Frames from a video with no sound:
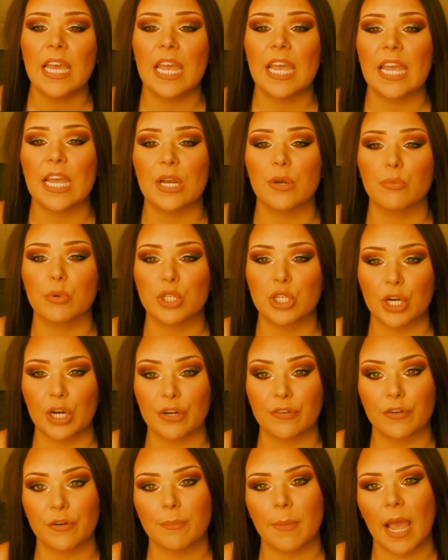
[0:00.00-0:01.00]
in
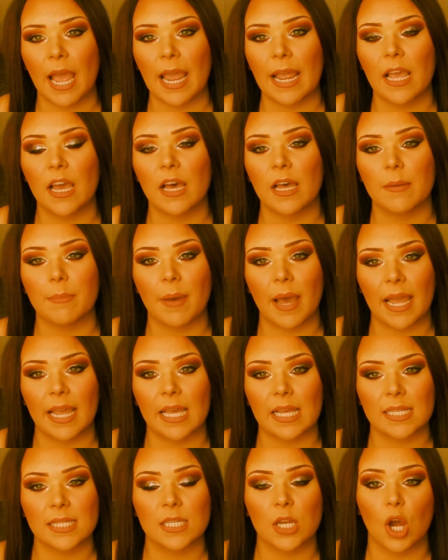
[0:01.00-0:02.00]
return for my
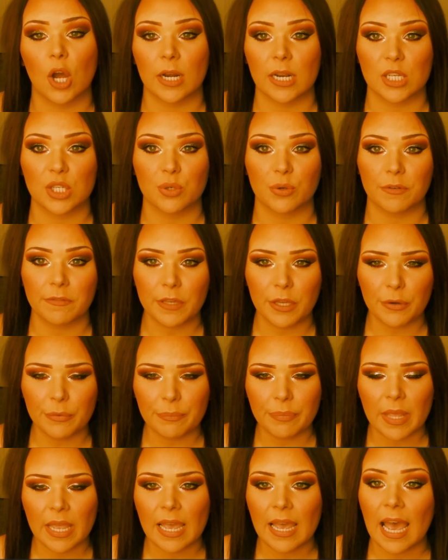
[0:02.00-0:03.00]
unbiased, honest review.